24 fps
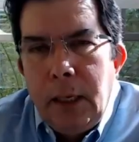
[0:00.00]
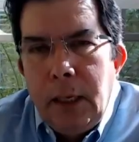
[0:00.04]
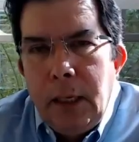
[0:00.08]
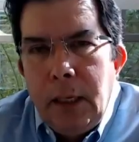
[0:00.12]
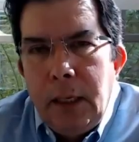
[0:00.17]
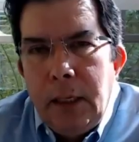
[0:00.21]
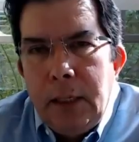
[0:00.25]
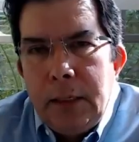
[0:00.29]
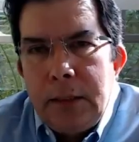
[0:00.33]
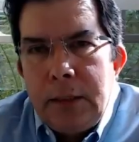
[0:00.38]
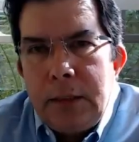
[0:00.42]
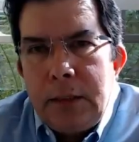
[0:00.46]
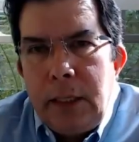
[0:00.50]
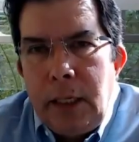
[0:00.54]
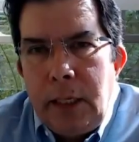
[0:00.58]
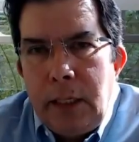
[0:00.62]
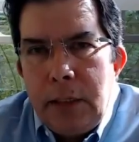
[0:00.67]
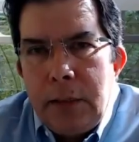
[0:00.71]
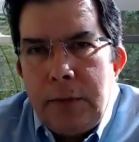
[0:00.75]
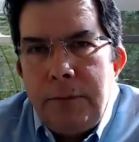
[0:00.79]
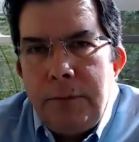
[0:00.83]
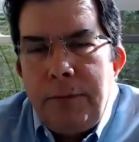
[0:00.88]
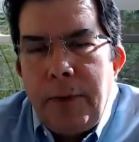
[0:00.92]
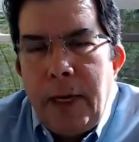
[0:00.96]
a
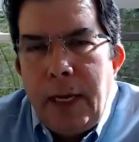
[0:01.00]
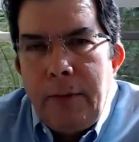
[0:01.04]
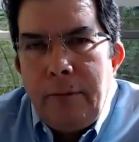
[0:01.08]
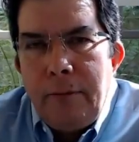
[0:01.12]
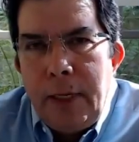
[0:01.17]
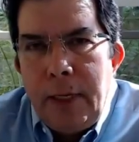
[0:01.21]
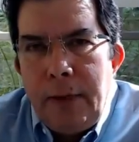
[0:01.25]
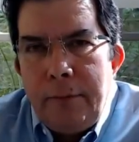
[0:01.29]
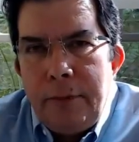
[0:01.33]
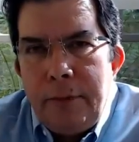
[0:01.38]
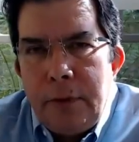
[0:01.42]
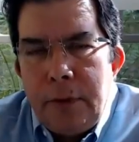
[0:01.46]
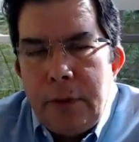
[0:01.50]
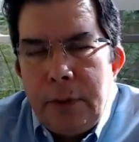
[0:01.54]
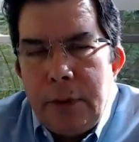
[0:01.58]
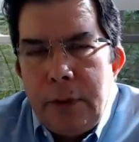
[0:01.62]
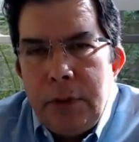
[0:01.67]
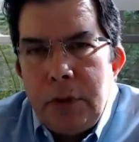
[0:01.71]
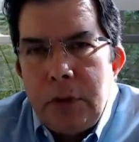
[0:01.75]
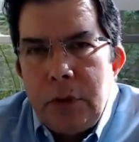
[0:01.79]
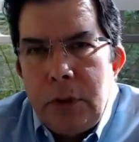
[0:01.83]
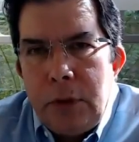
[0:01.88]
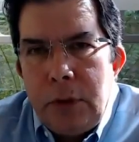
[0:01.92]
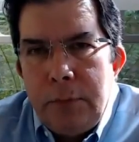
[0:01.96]
stage 5 level in
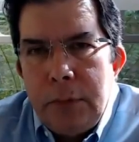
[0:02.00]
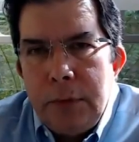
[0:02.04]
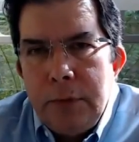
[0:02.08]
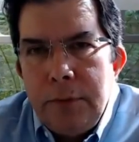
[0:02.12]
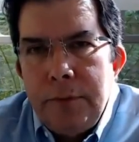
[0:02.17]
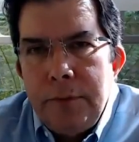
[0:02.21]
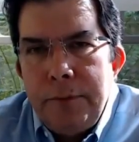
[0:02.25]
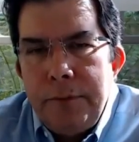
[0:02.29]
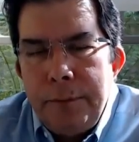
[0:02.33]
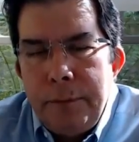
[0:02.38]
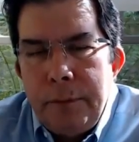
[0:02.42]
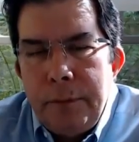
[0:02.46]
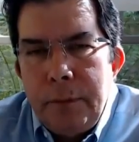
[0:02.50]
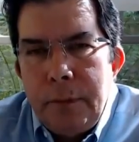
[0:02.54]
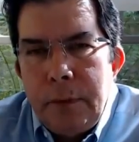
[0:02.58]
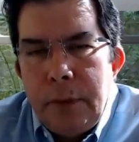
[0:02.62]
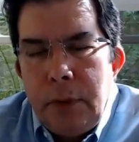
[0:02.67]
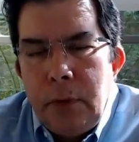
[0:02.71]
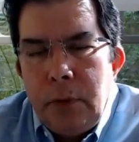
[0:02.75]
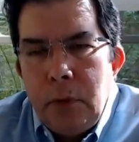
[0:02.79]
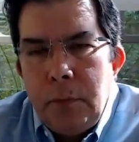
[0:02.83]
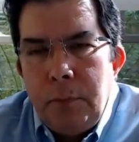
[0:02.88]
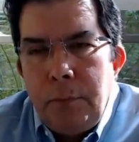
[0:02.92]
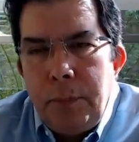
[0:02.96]
terms of
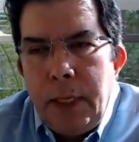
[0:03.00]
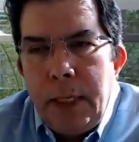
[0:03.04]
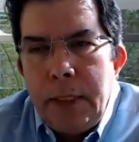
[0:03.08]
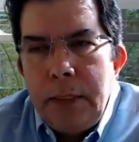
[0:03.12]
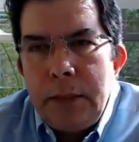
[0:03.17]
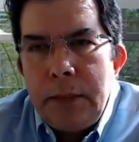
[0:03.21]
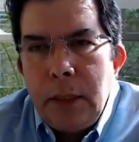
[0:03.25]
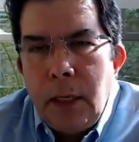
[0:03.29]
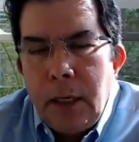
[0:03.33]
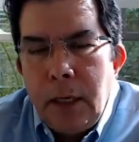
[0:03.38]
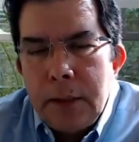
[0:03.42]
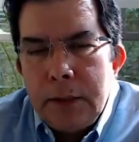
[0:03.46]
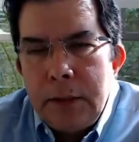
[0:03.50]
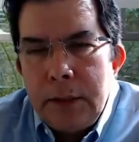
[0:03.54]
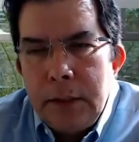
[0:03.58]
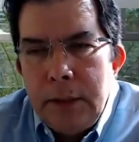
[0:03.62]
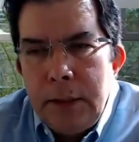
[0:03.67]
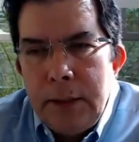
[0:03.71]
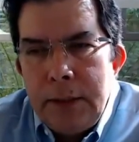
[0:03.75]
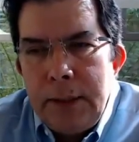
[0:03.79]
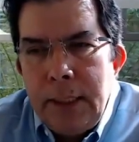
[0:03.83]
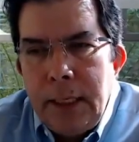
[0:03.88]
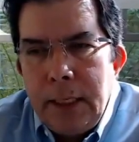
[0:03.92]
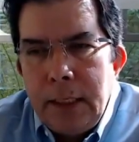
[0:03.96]
your blood toxin.
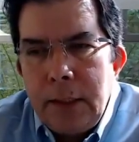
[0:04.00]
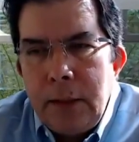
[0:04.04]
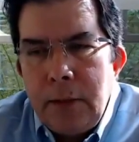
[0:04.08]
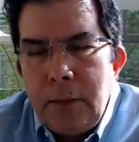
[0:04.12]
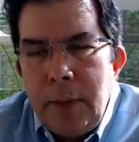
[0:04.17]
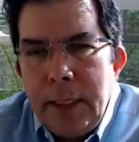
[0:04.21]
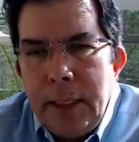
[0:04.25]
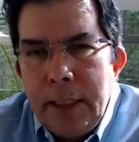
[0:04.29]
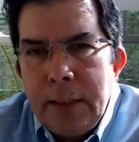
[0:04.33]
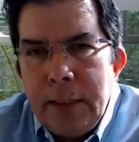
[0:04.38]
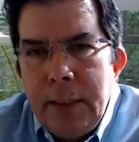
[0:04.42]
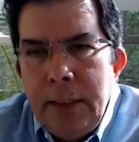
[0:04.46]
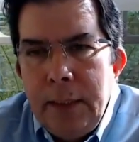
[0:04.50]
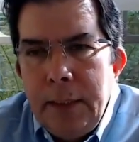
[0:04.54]
Is that correct?